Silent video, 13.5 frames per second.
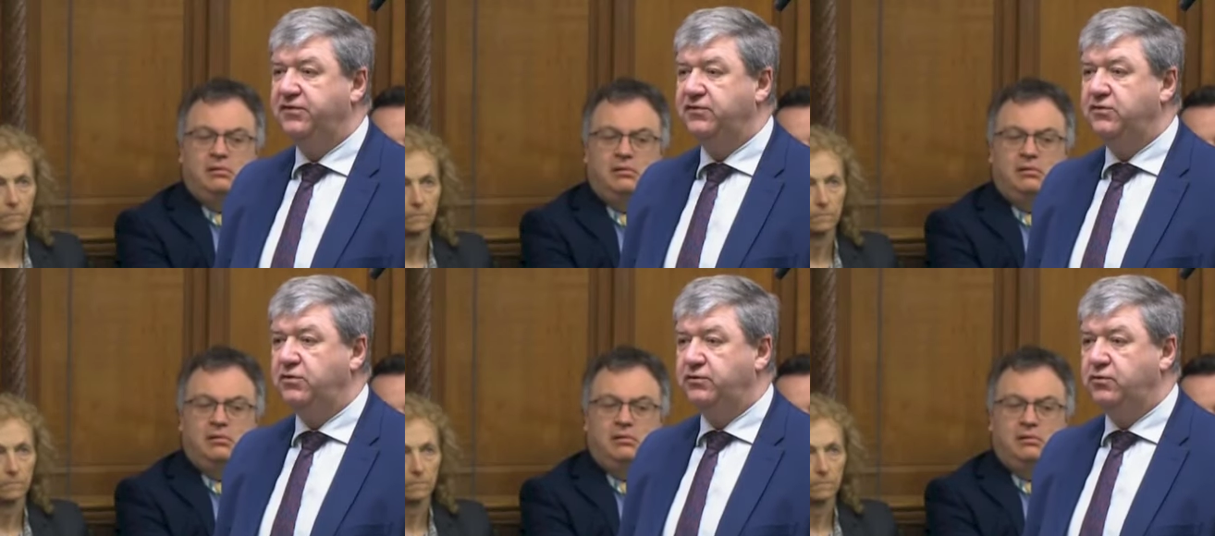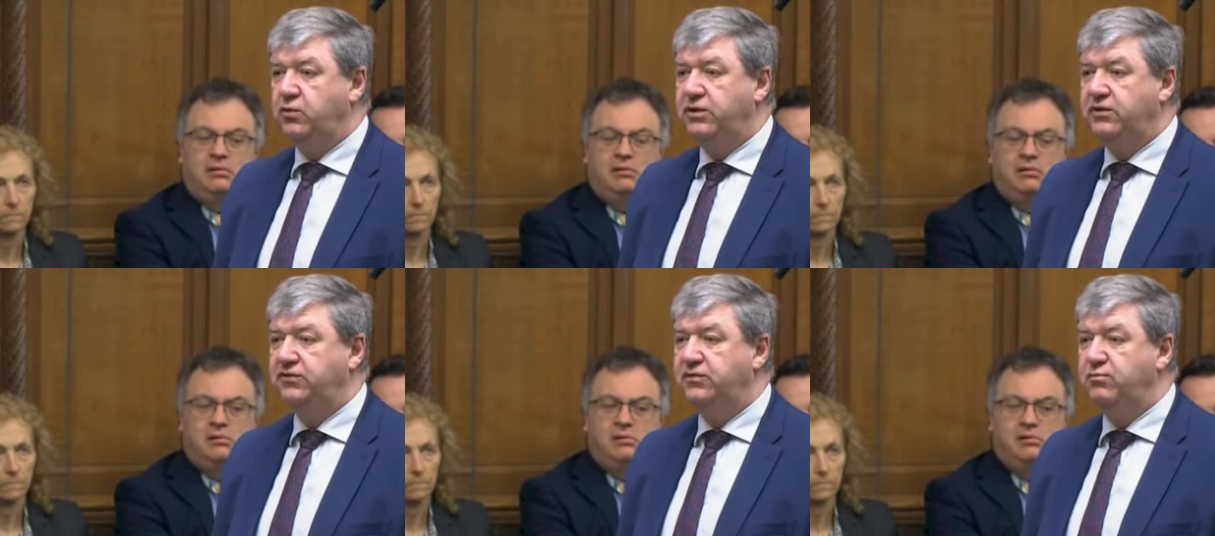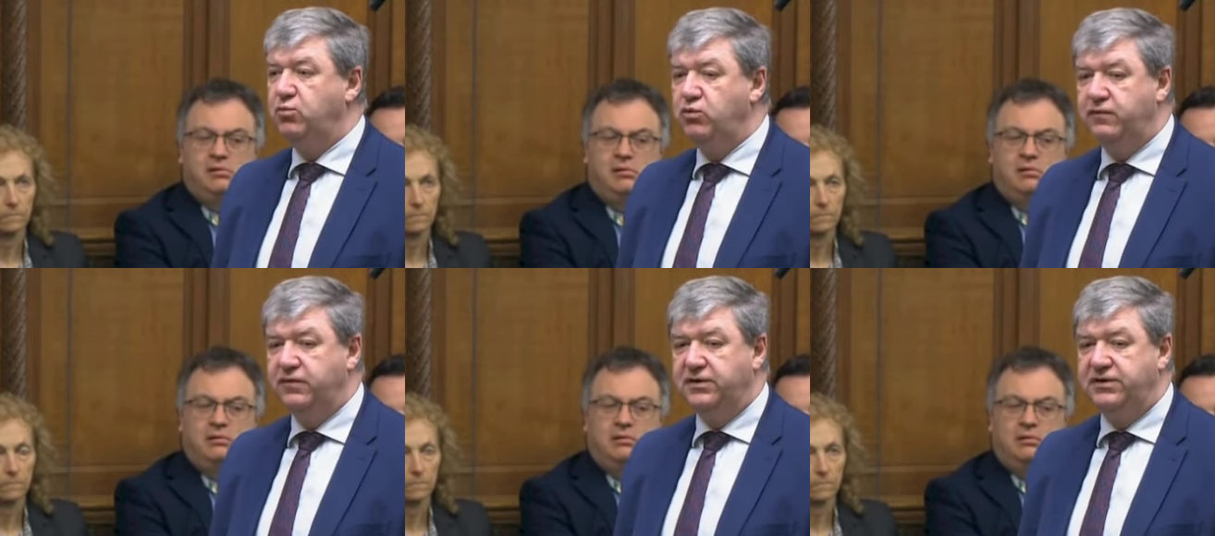Speaker 1: is not going to
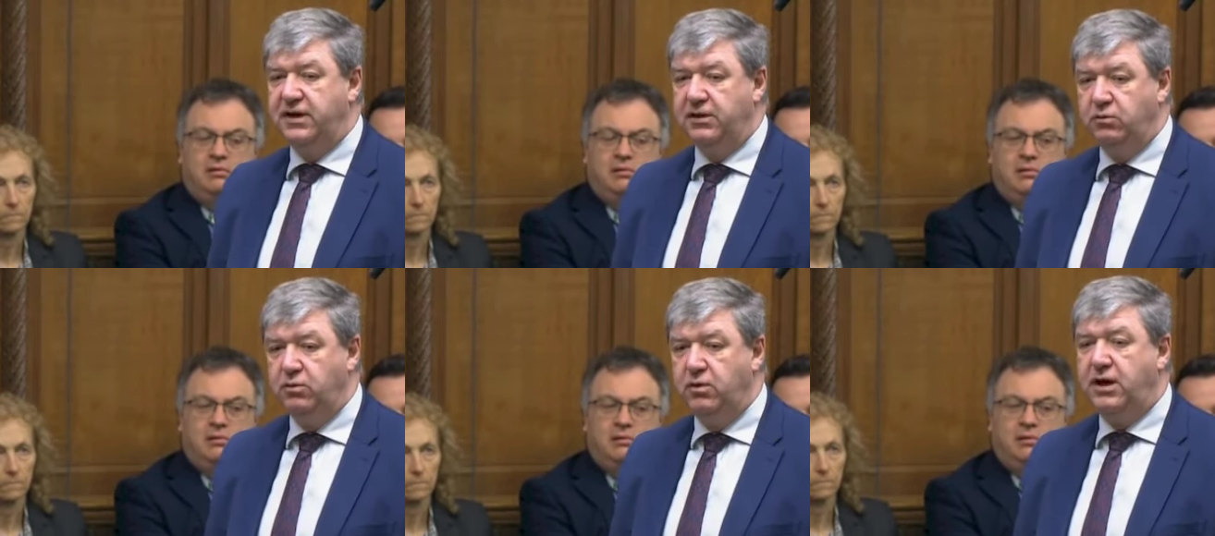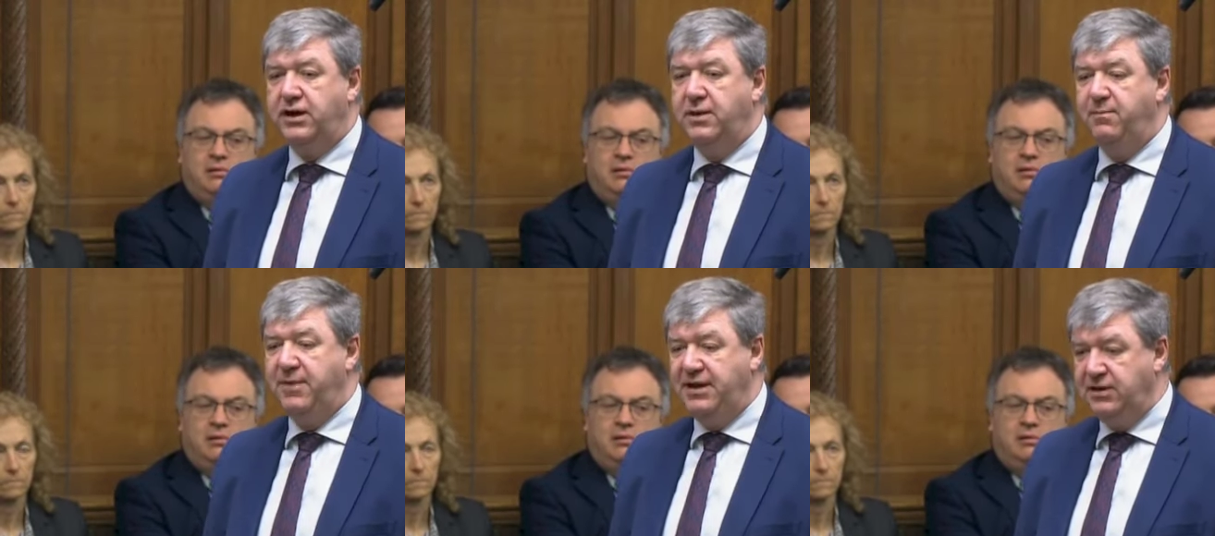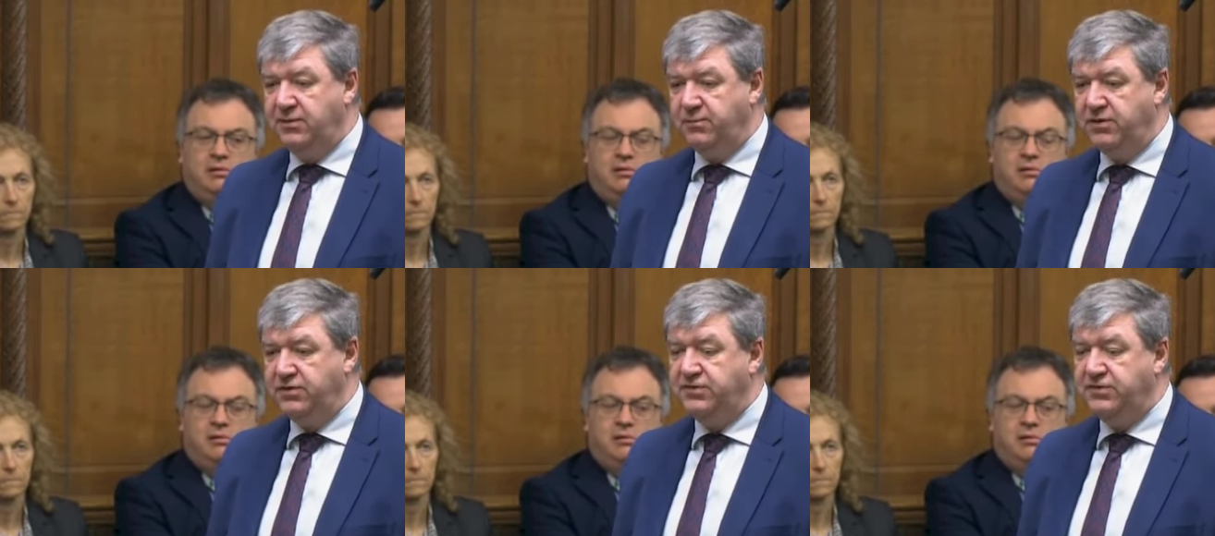move it now, an amendment